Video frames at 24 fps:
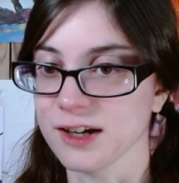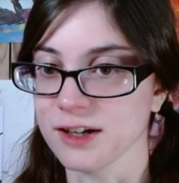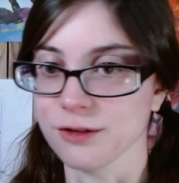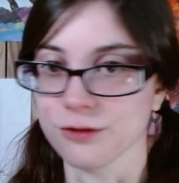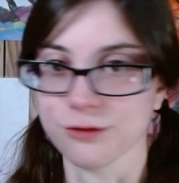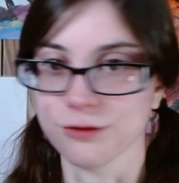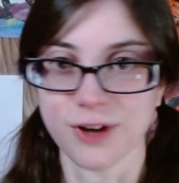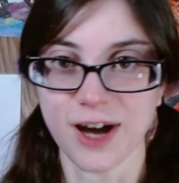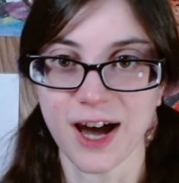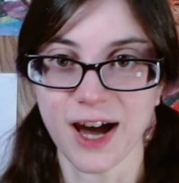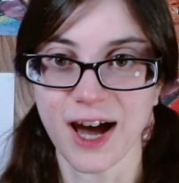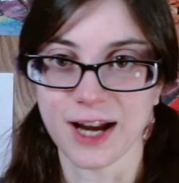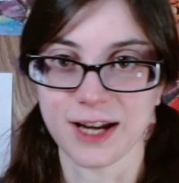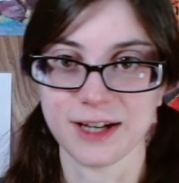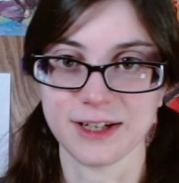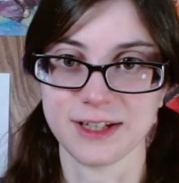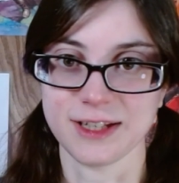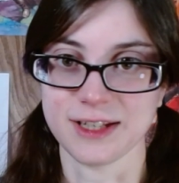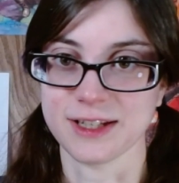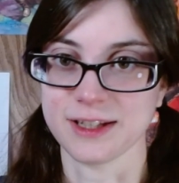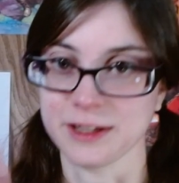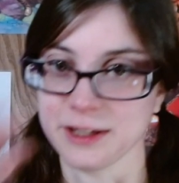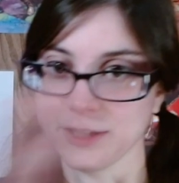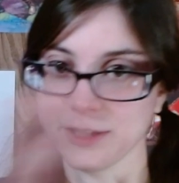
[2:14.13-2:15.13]
of
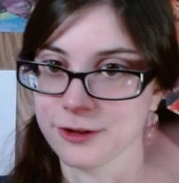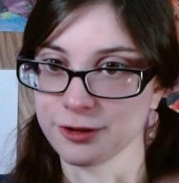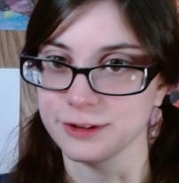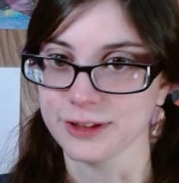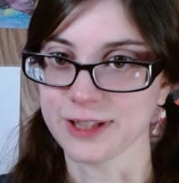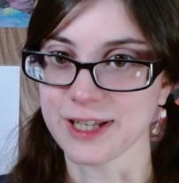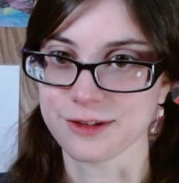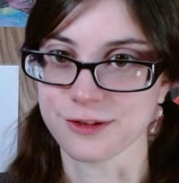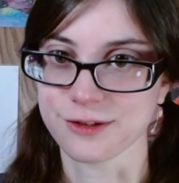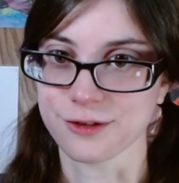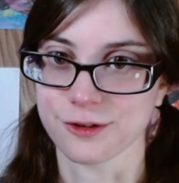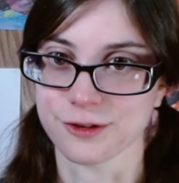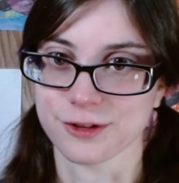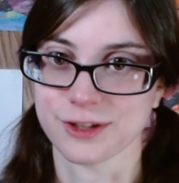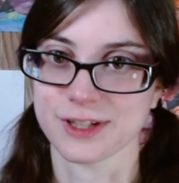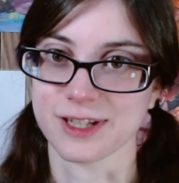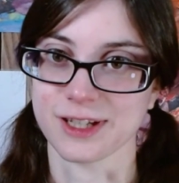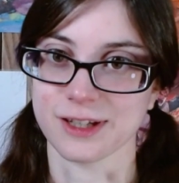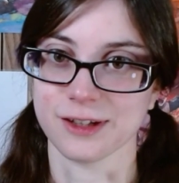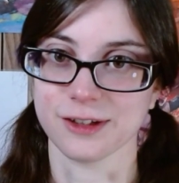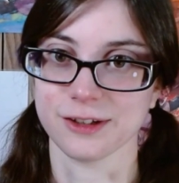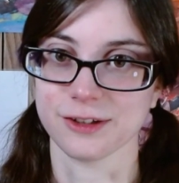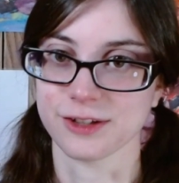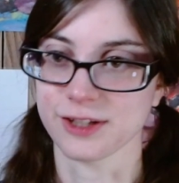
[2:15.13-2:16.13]
hiding your lesser
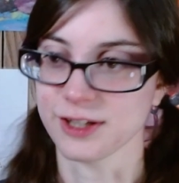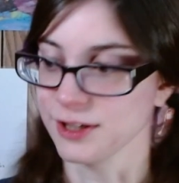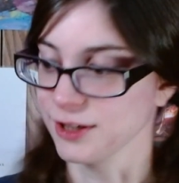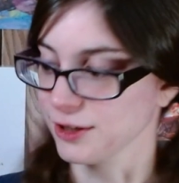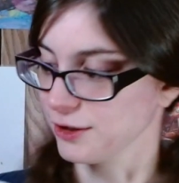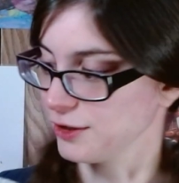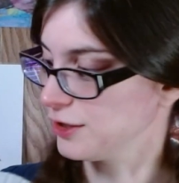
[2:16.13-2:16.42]
skills, you know,